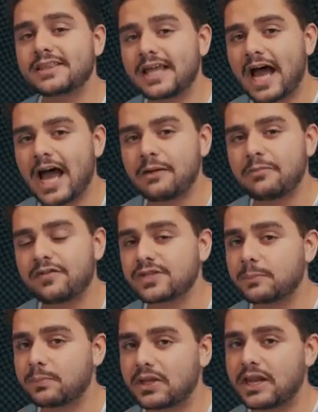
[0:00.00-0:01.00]
the time of
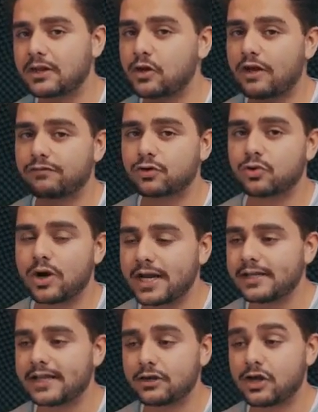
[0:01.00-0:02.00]
something that you have
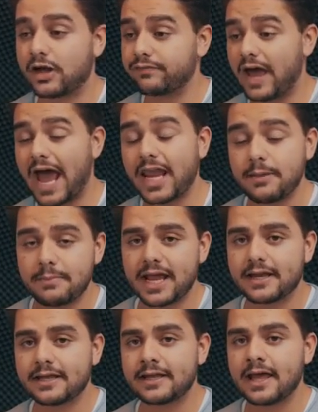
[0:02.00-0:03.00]
created, that you have
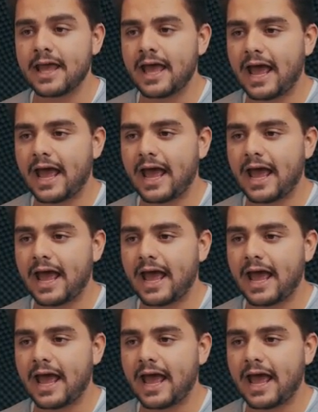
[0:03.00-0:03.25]
animated,